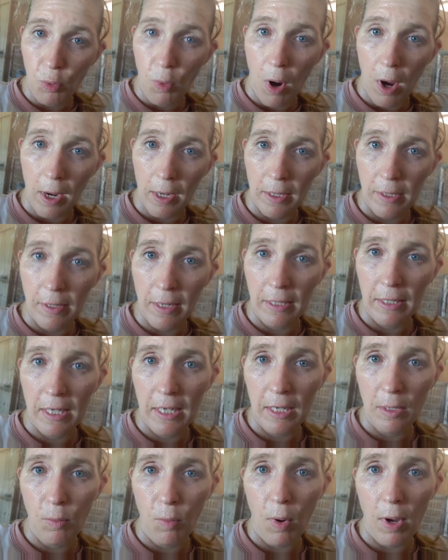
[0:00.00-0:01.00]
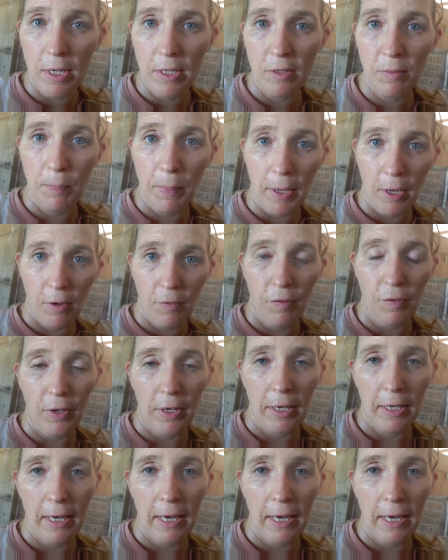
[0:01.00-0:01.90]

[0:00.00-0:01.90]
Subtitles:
on than he was barefoot,